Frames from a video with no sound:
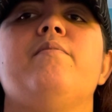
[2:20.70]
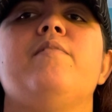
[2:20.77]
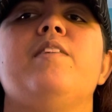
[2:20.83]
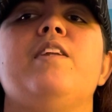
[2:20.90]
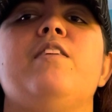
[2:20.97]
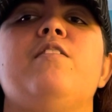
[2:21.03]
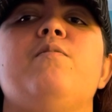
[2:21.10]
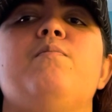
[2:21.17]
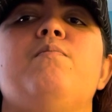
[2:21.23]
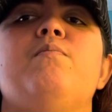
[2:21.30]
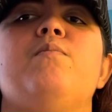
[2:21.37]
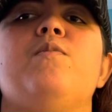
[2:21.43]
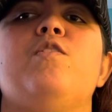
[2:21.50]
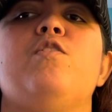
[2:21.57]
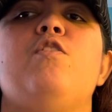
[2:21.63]
and
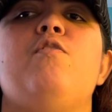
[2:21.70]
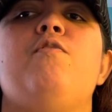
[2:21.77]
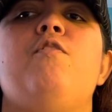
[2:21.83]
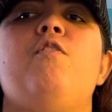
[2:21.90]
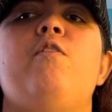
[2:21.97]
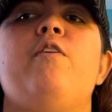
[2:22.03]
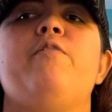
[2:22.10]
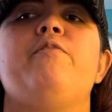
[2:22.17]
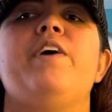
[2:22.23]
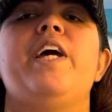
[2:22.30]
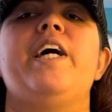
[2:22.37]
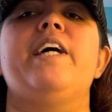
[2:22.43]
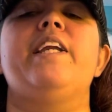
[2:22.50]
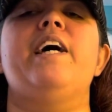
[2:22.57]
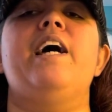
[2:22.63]
so forth,
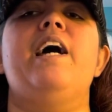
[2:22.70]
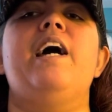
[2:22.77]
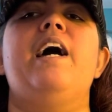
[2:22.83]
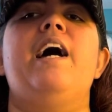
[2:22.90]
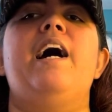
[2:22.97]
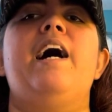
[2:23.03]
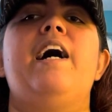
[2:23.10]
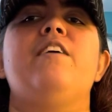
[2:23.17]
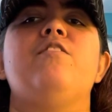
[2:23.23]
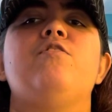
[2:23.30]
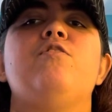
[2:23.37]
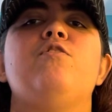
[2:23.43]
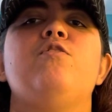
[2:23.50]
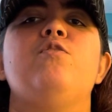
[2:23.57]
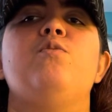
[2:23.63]
and has to
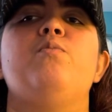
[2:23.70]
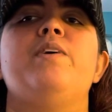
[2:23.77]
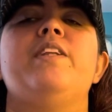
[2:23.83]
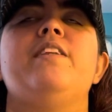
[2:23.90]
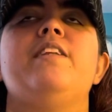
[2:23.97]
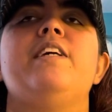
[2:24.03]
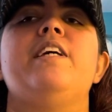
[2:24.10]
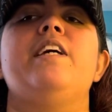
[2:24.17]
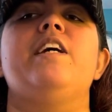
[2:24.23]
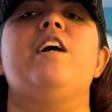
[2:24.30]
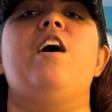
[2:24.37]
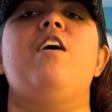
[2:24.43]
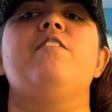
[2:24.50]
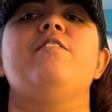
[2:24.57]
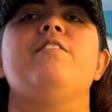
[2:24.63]
do with the
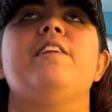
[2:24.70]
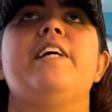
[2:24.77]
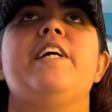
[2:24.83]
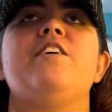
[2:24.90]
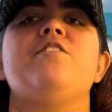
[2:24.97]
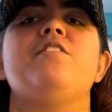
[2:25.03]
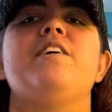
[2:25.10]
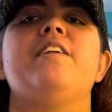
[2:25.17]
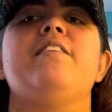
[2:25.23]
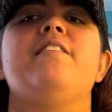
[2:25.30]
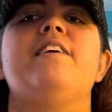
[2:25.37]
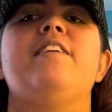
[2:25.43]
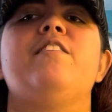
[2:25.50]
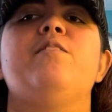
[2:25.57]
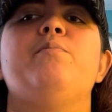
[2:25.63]
constellations.
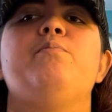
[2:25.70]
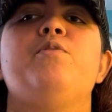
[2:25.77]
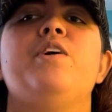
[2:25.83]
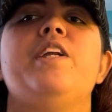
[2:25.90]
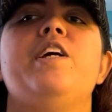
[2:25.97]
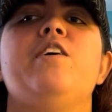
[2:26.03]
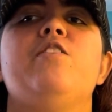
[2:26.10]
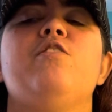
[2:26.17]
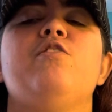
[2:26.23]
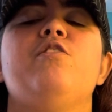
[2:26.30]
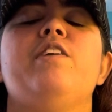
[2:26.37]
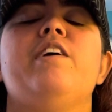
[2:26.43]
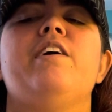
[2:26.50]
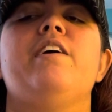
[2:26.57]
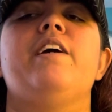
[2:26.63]
It's a pretty good
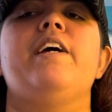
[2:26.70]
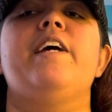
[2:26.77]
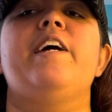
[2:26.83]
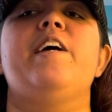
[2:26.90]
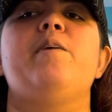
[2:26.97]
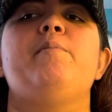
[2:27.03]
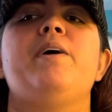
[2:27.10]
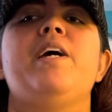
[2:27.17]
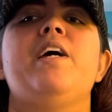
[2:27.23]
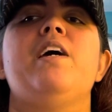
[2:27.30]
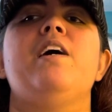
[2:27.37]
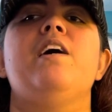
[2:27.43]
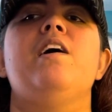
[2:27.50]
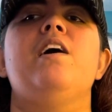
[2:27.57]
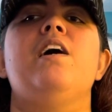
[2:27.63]
anime.
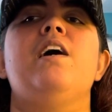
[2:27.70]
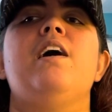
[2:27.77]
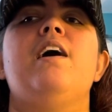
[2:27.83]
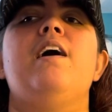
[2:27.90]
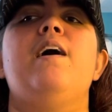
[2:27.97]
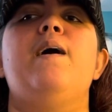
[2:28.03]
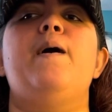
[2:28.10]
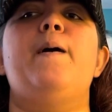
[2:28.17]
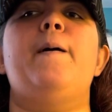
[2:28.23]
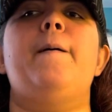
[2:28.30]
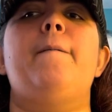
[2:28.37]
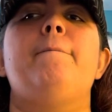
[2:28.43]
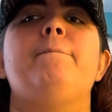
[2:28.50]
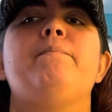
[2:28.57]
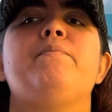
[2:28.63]

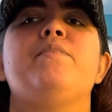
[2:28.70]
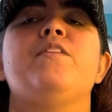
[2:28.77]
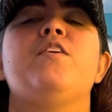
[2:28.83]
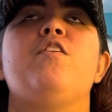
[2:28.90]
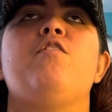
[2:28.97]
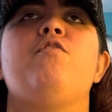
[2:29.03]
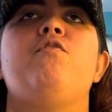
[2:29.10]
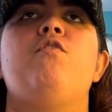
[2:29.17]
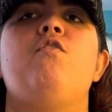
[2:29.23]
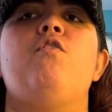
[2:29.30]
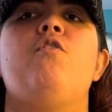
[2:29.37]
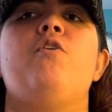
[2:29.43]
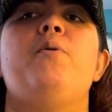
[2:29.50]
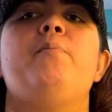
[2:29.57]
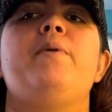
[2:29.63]
There are
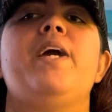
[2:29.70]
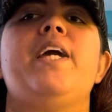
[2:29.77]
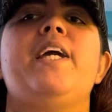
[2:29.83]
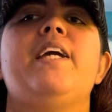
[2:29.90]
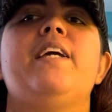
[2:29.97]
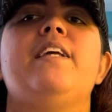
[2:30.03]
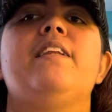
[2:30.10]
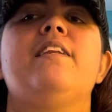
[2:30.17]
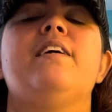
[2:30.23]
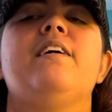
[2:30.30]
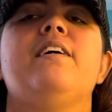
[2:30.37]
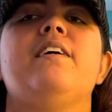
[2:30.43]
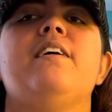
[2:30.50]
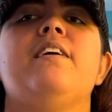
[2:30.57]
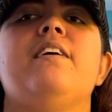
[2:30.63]
four main
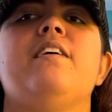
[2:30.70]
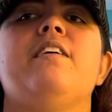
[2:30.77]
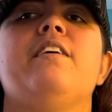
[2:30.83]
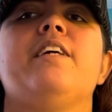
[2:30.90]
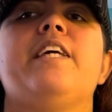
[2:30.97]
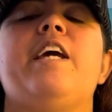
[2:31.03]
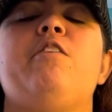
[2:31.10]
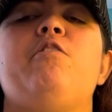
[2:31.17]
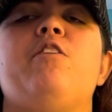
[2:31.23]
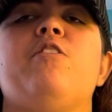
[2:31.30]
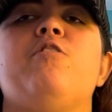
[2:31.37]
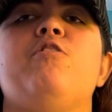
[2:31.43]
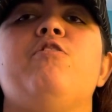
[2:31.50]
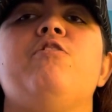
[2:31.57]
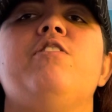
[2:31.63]

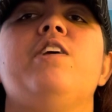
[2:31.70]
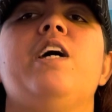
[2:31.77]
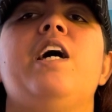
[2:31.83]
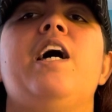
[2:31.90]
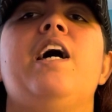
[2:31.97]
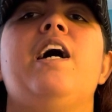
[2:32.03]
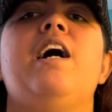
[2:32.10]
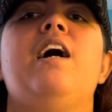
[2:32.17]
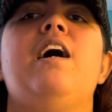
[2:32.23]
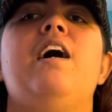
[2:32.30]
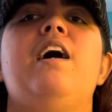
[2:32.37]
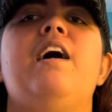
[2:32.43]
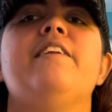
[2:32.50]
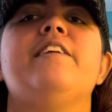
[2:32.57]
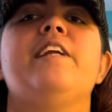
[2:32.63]
characters.
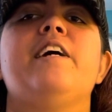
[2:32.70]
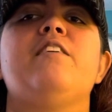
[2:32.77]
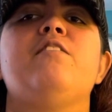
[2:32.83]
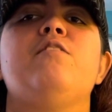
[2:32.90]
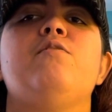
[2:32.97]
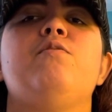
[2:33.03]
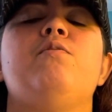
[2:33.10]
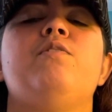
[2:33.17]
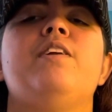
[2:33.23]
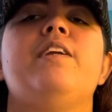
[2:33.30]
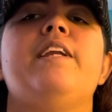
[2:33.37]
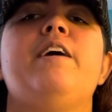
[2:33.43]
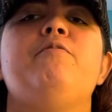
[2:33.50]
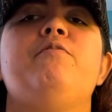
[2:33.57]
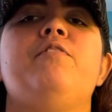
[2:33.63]
The
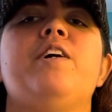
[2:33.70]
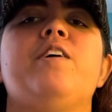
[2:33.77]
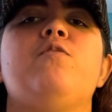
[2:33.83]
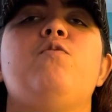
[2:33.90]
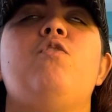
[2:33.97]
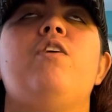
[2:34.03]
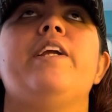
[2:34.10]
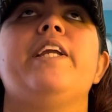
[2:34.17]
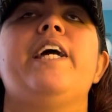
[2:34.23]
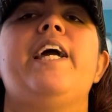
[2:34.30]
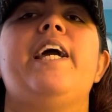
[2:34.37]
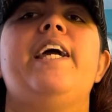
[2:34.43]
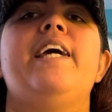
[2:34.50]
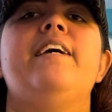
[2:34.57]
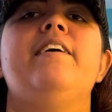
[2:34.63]
Netflix one
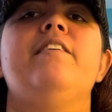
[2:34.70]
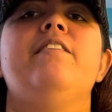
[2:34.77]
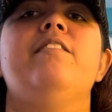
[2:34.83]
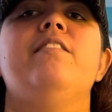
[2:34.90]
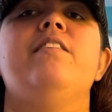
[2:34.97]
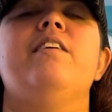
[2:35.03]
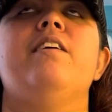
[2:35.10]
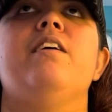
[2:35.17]
is